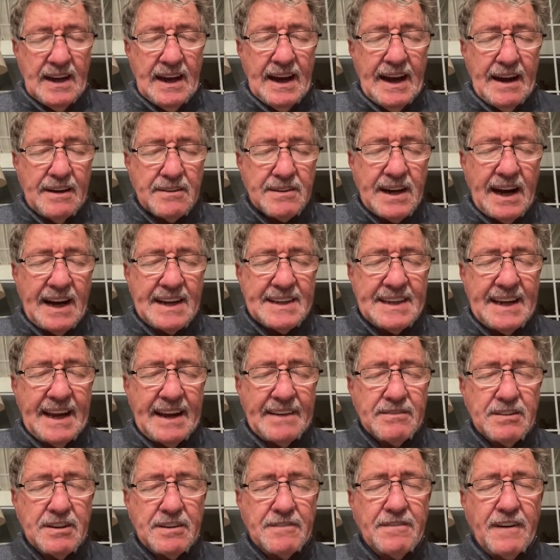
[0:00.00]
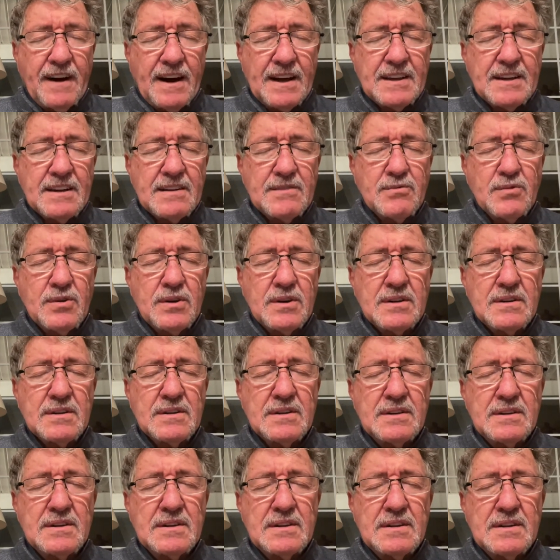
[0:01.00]
Our God and Heavenly Father, we're
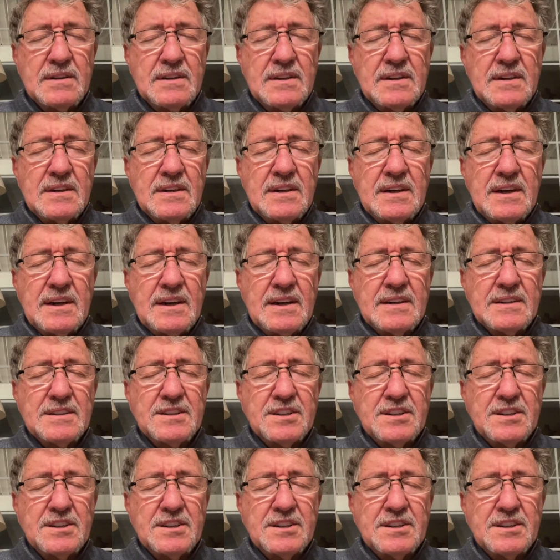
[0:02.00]
uh,